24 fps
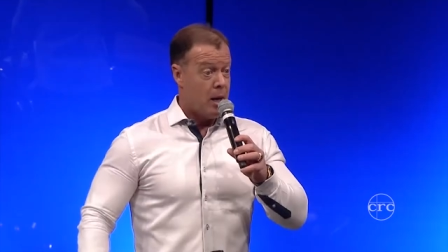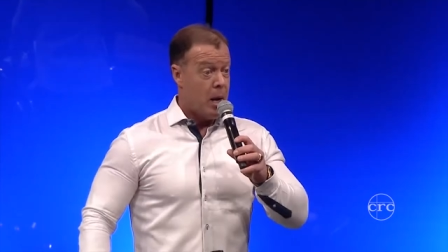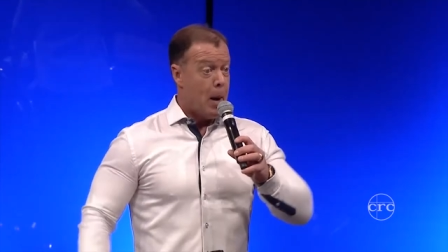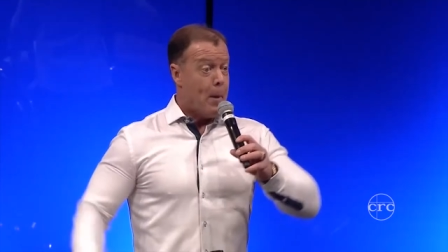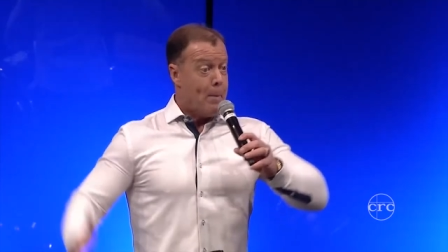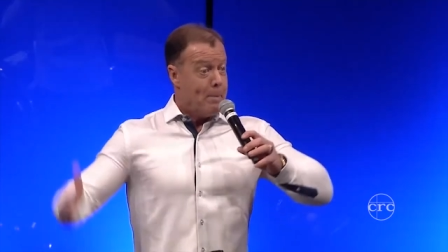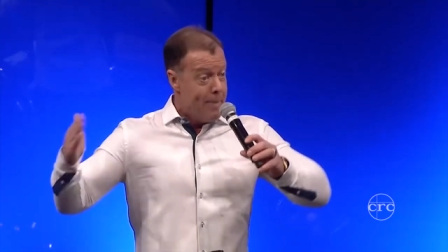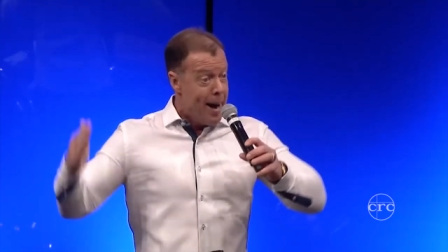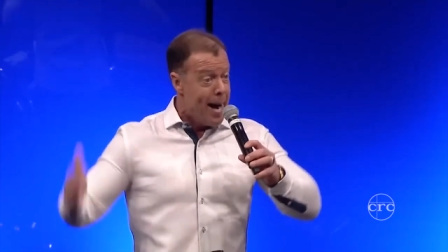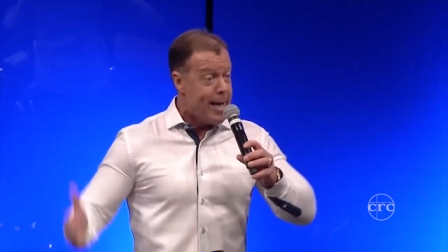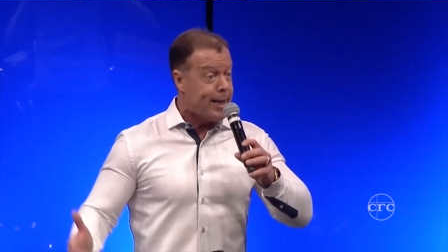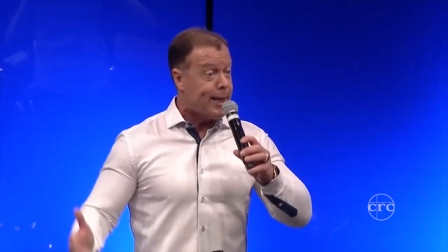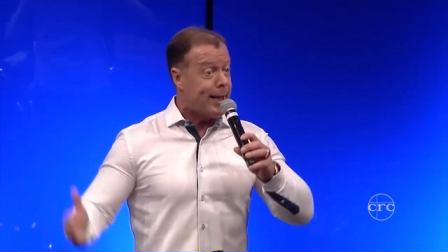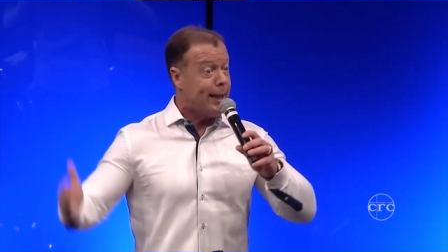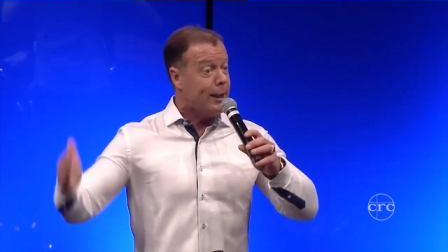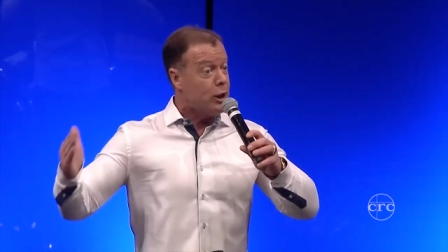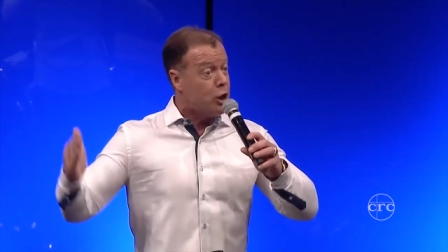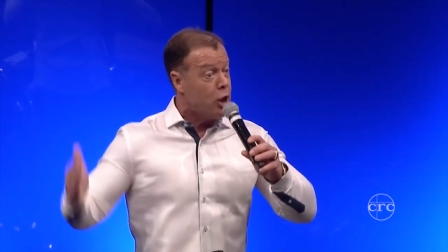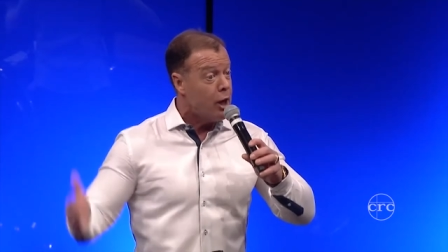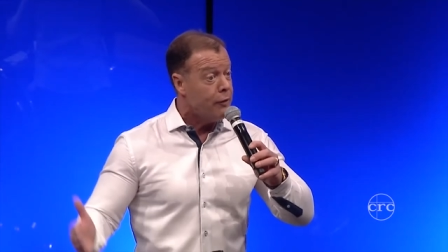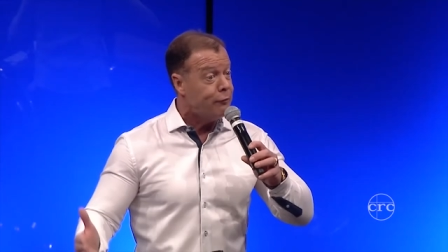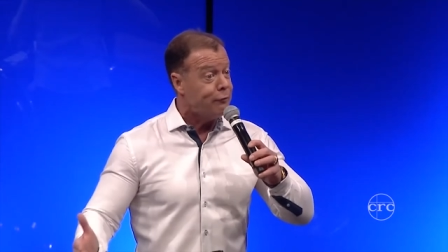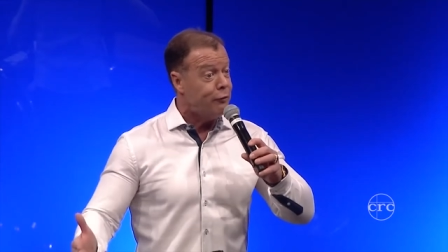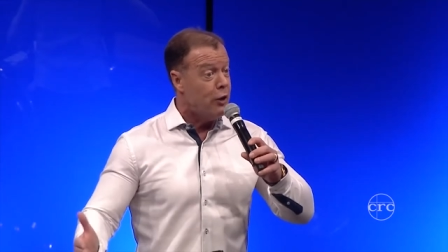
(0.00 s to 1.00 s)
Make a
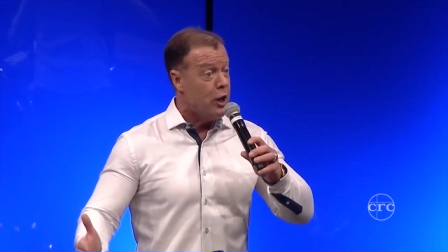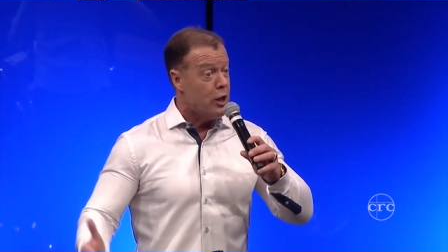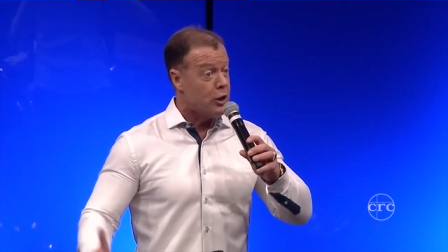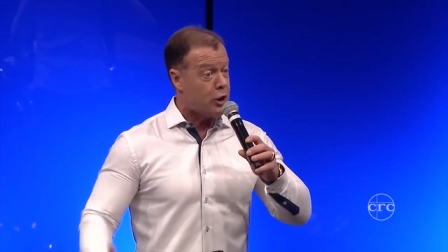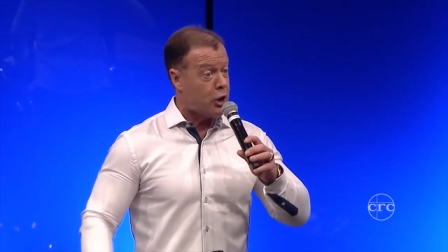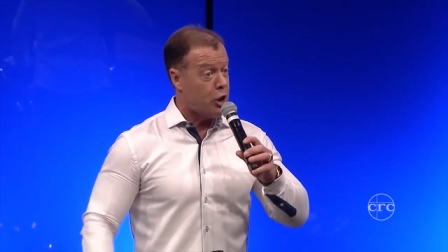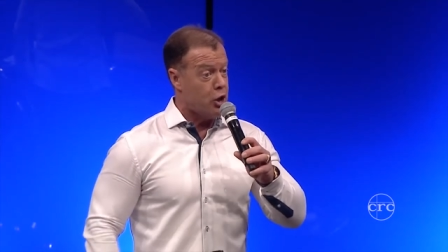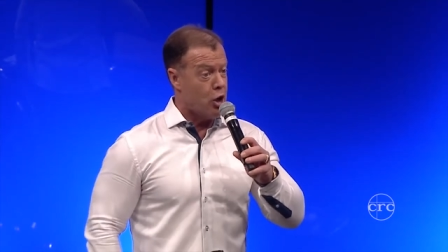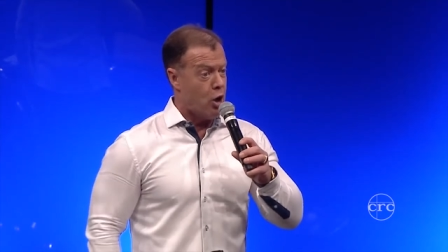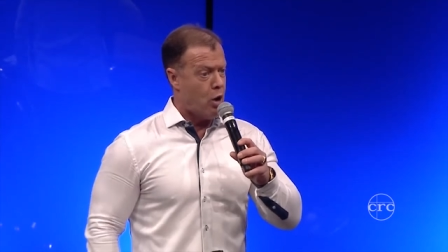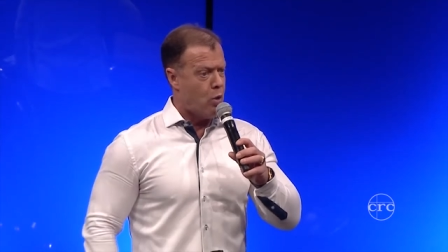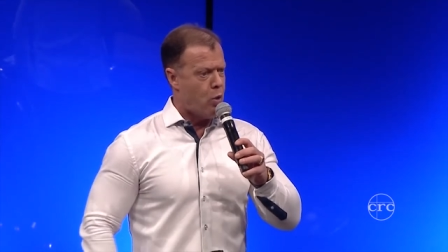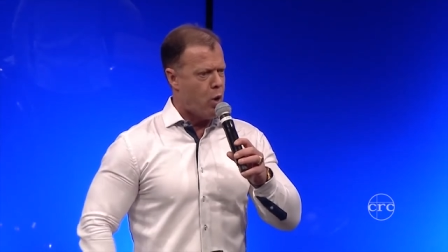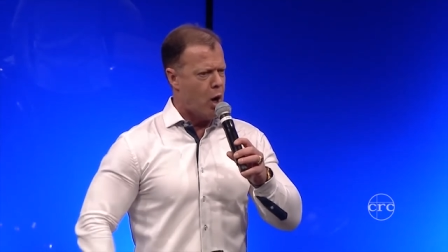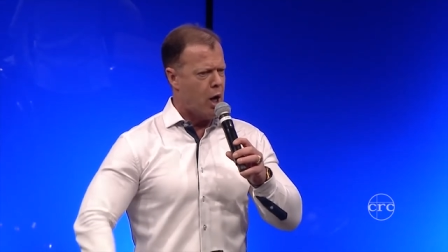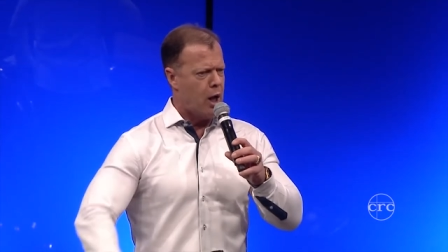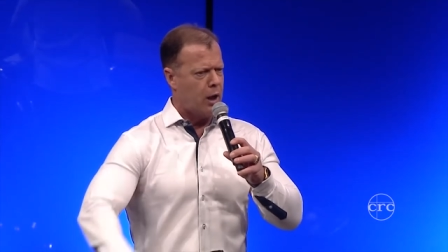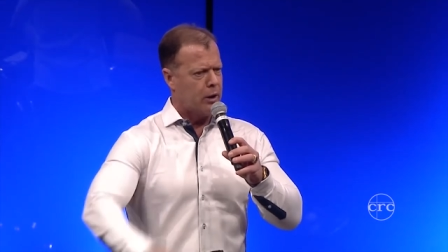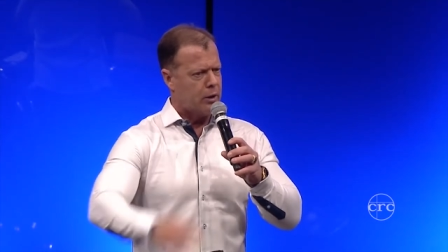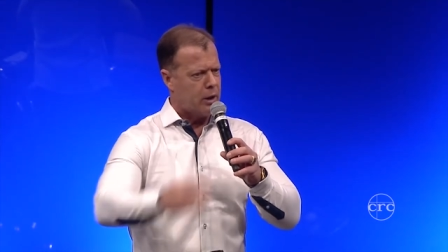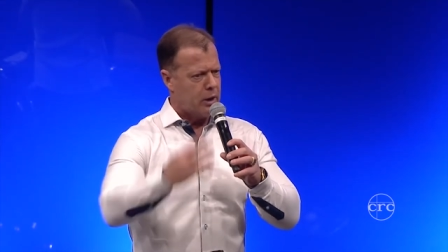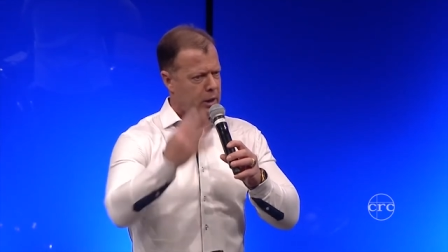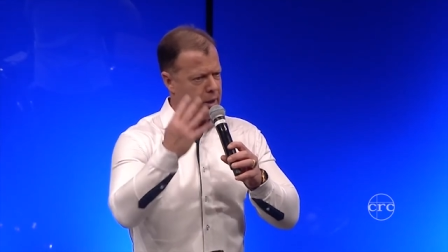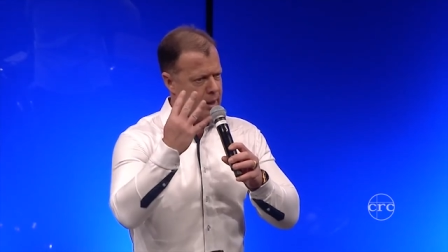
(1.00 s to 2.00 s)
difference in your
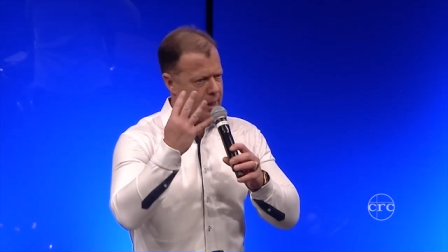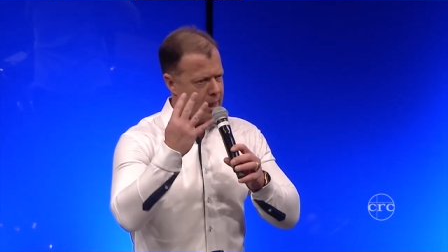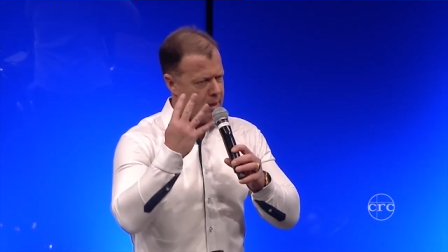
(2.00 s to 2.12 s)
world.